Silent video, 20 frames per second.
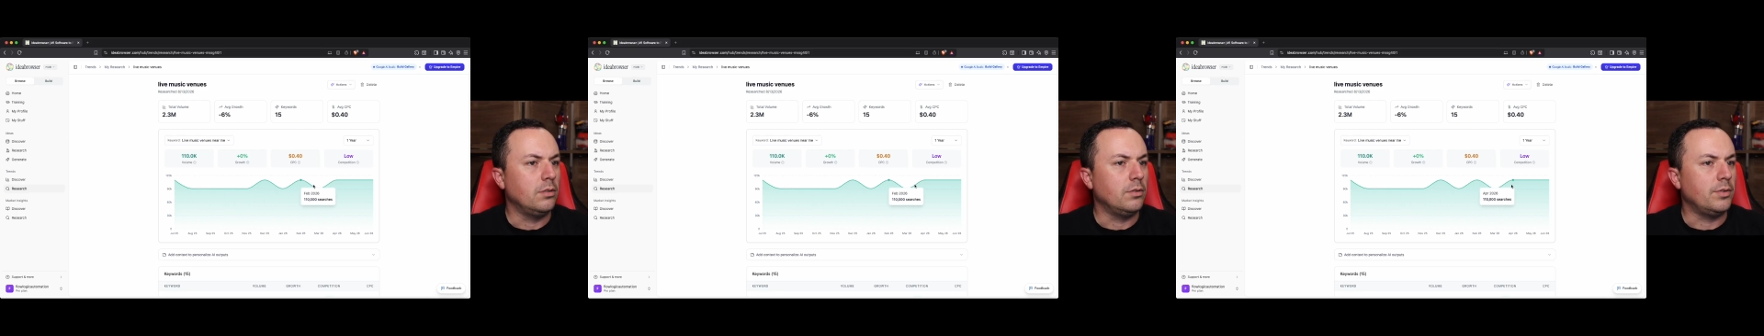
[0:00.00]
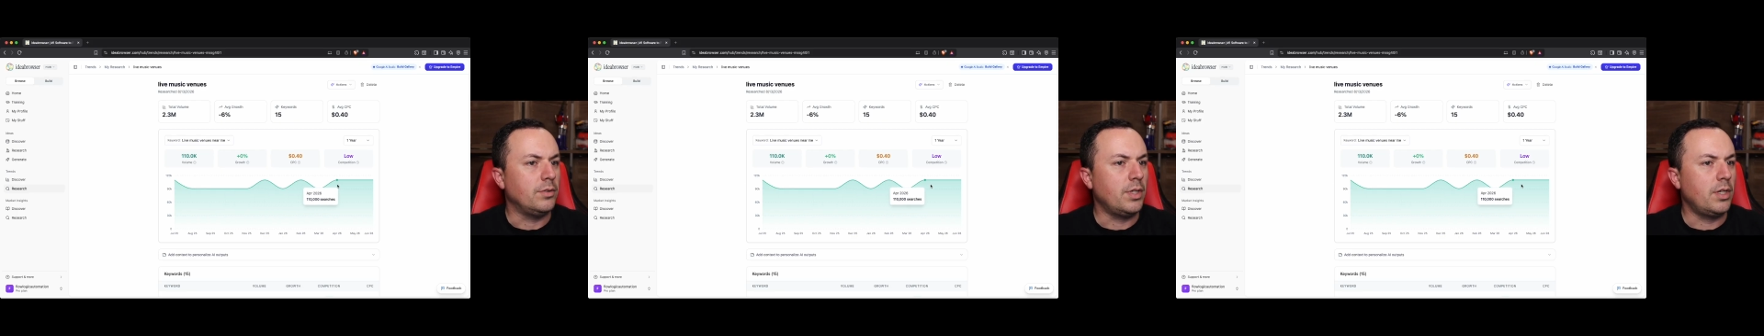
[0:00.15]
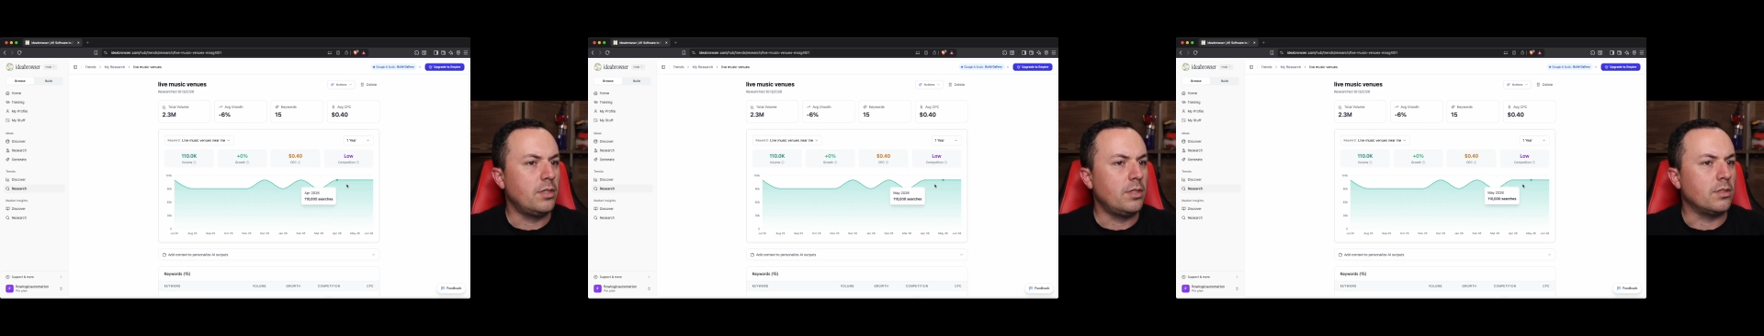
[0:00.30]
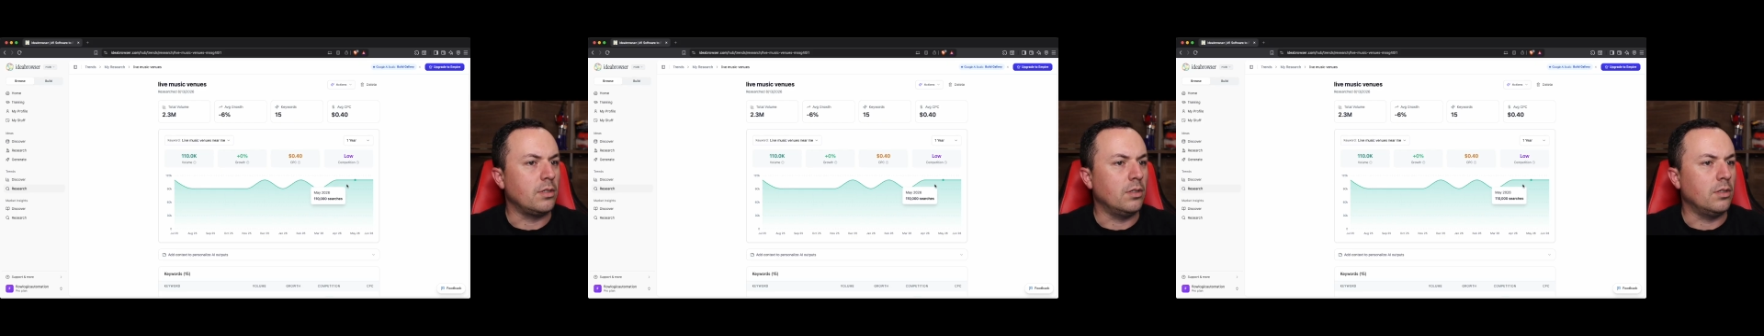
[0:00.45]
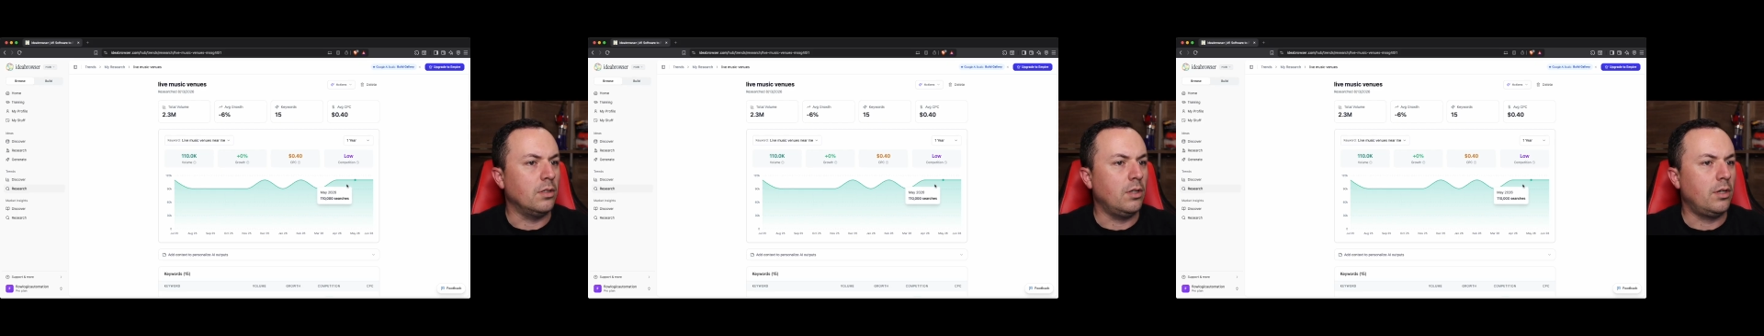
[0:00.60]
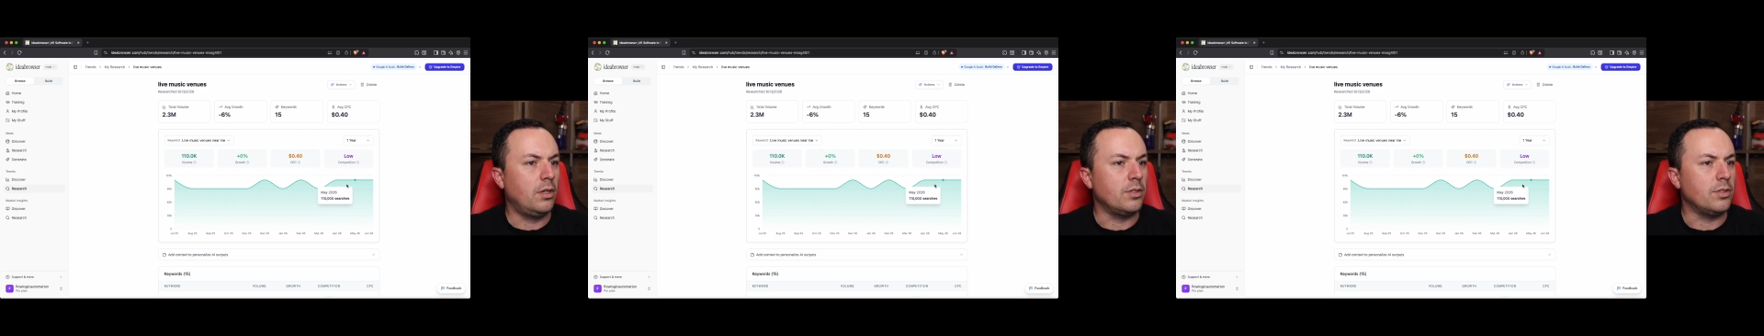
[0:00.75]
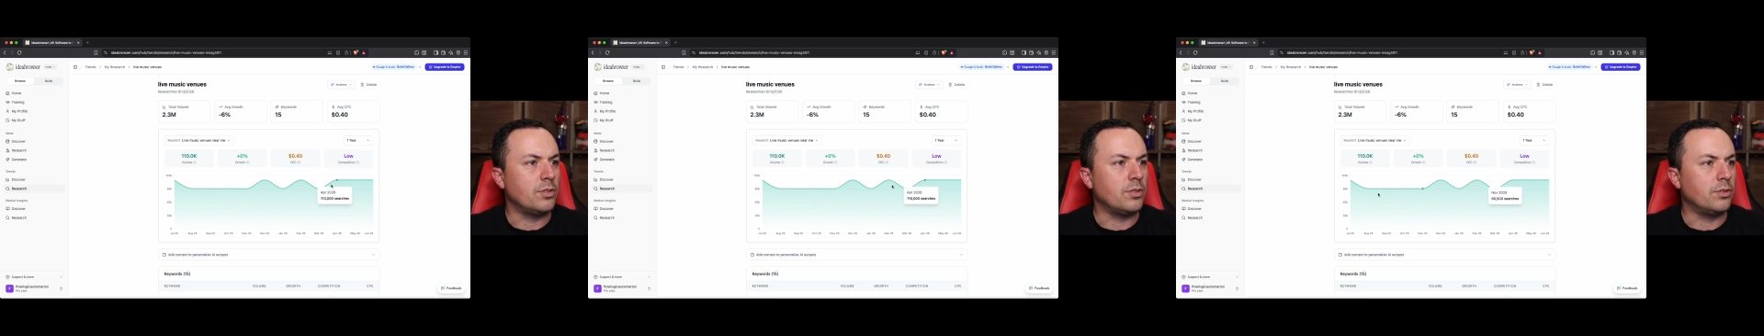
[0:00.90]
That is a
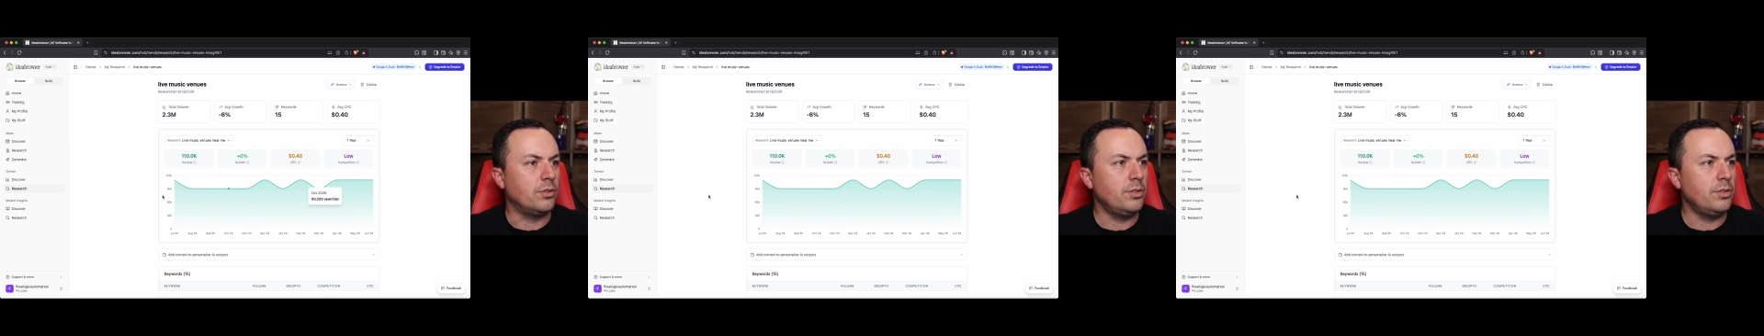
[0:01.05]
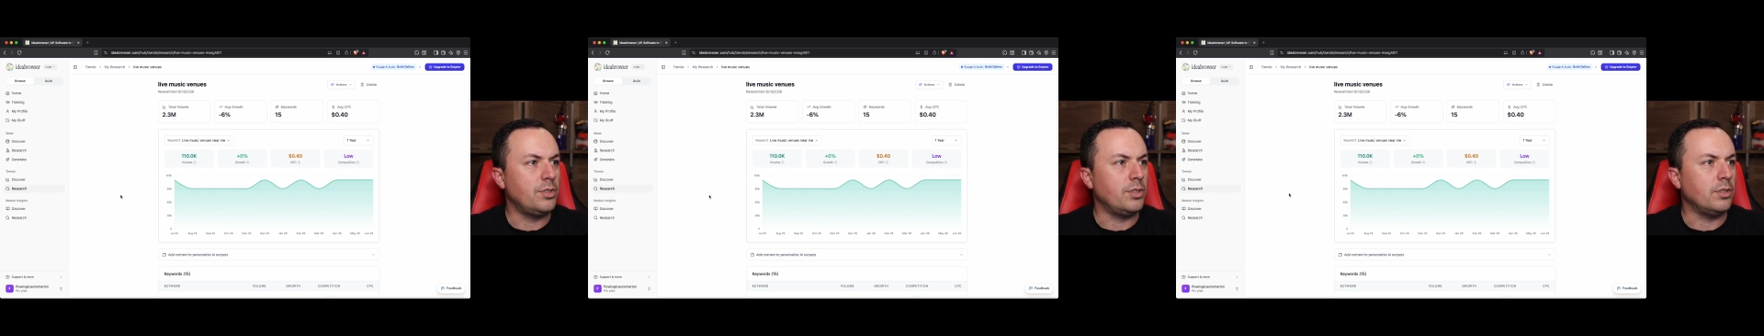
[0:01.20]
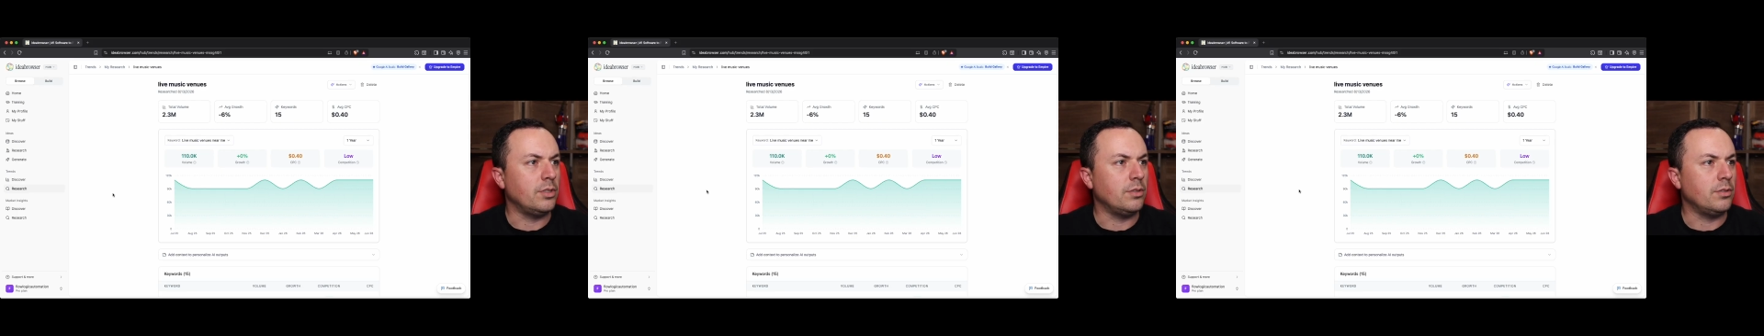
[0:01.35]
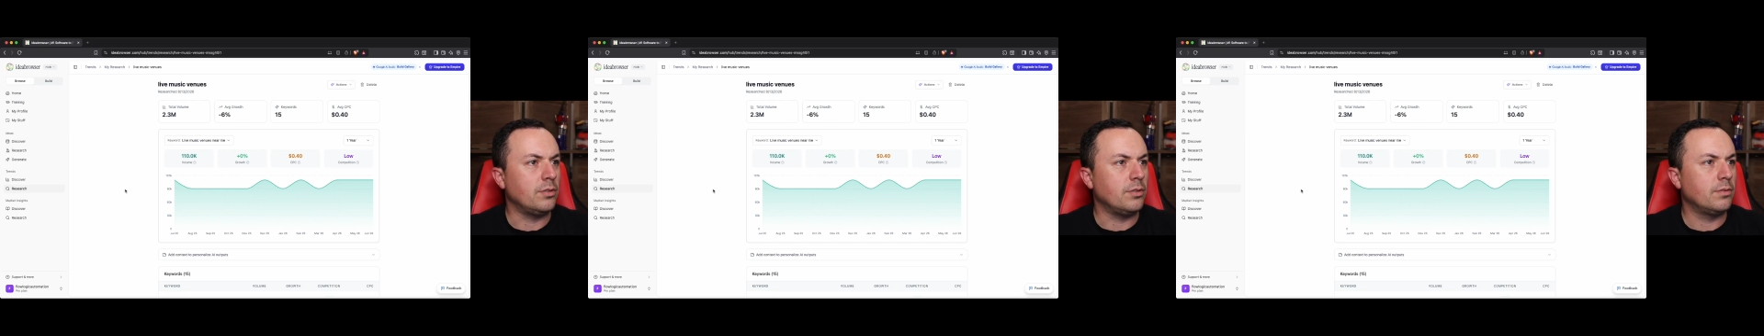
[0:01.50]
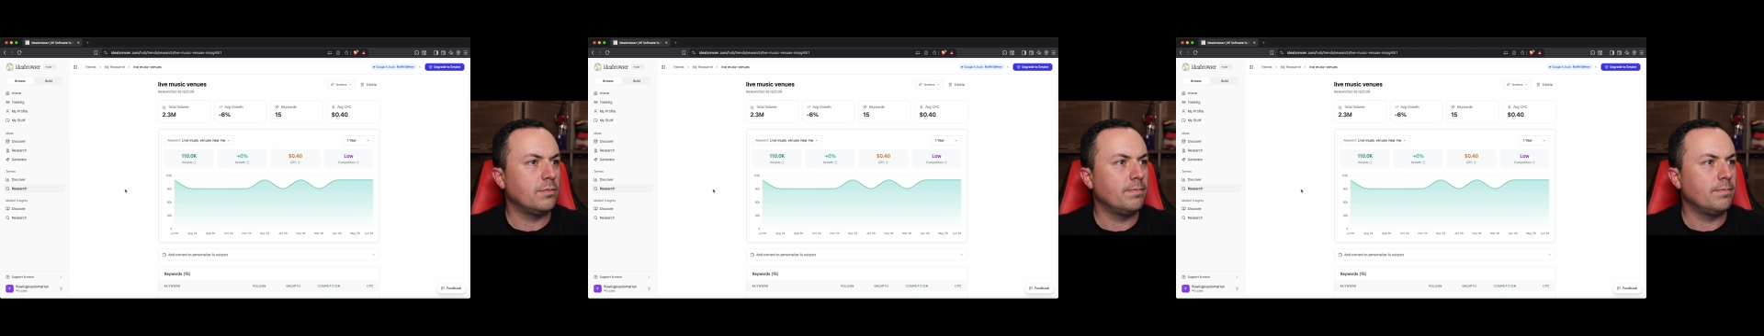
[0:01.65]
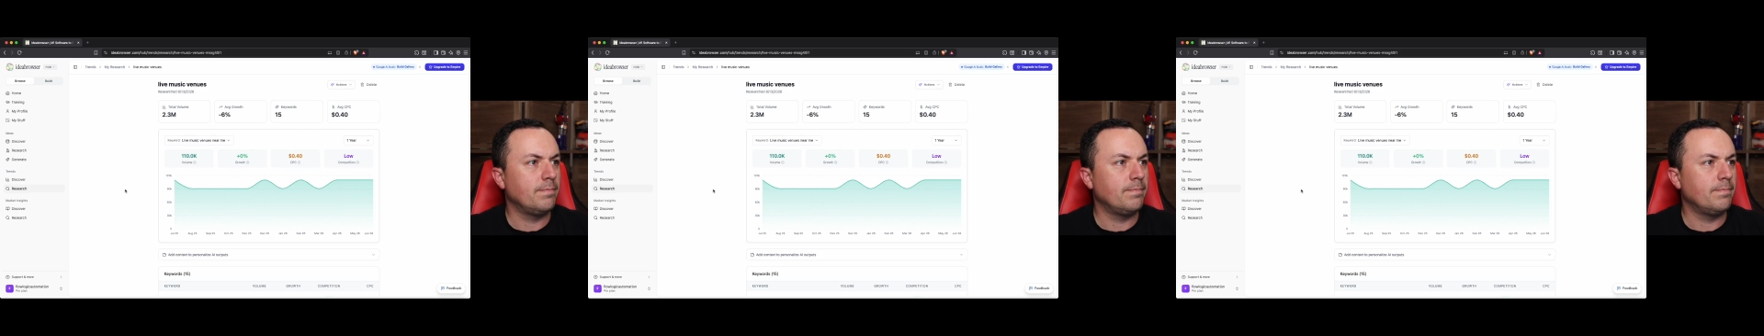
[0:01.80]
lot of searches.